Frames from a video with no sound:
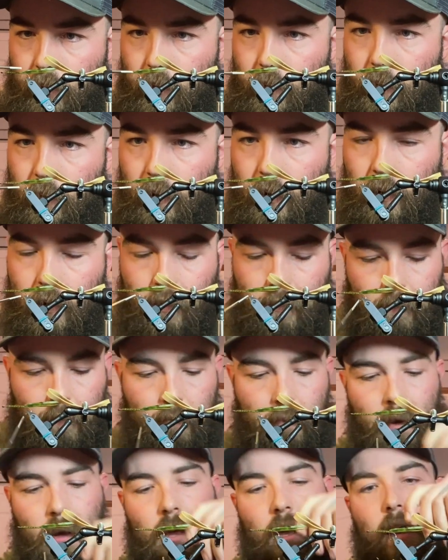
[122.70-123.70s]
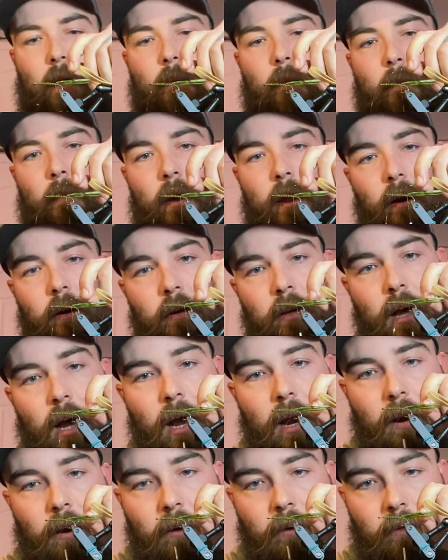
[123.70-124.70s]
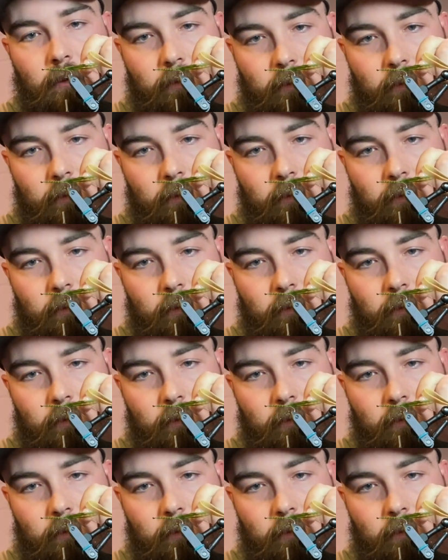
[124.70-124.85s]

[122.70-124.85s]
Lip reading: you want to become a better tyer,